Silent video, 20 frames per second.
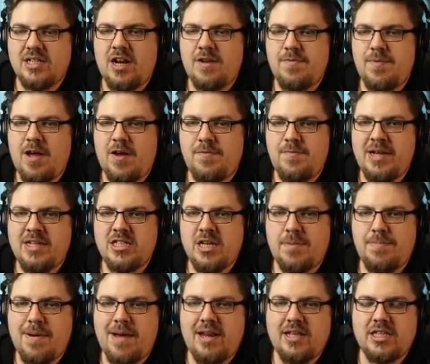And I've bigged
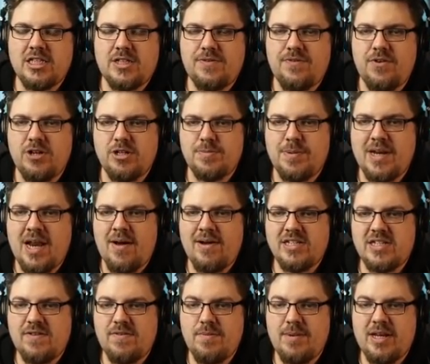up balance, viewers, but now
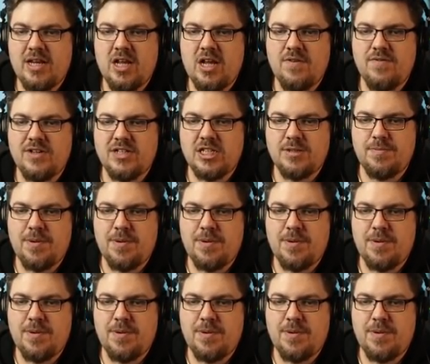it's having me nervous.